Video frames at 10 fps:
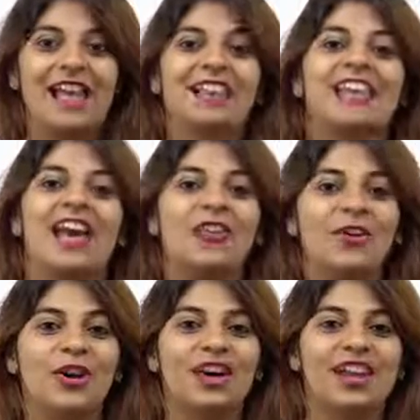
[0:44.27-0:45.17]
the
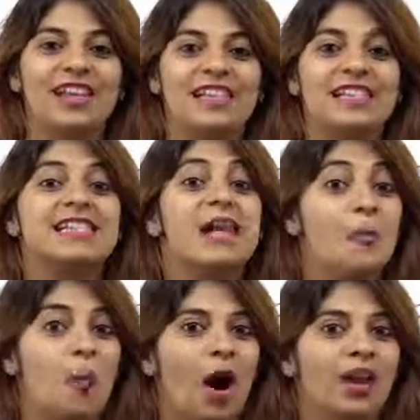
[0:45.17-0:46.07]
other is
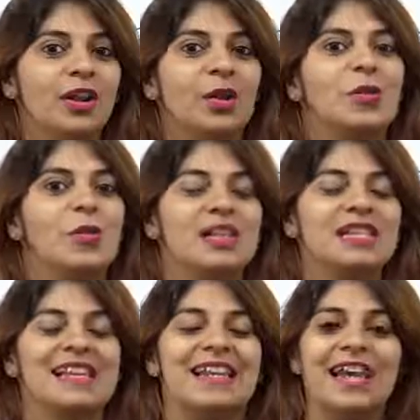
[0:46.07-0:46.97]
someone who
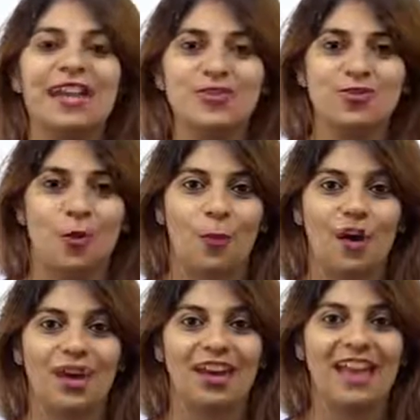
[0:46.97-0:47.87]
is an
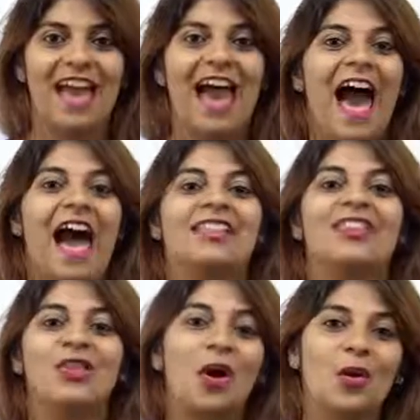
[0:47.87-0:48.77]
introvert, and the
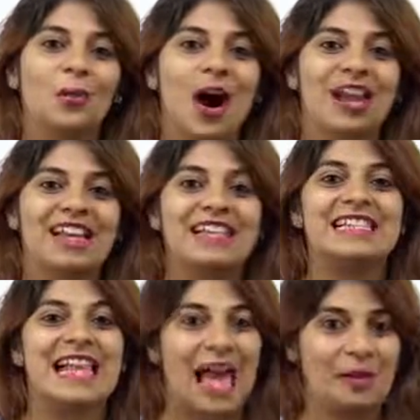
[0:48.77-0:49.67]
third one
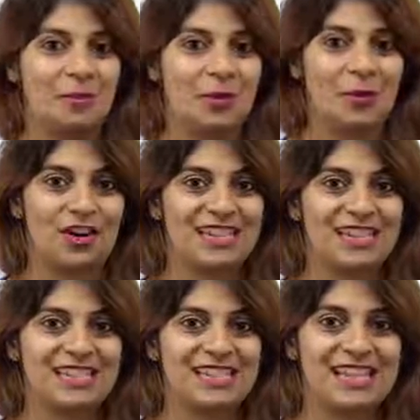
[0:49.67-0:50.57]
is
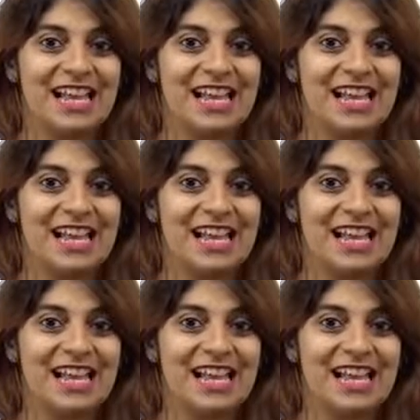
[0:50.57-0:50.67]
ambivert.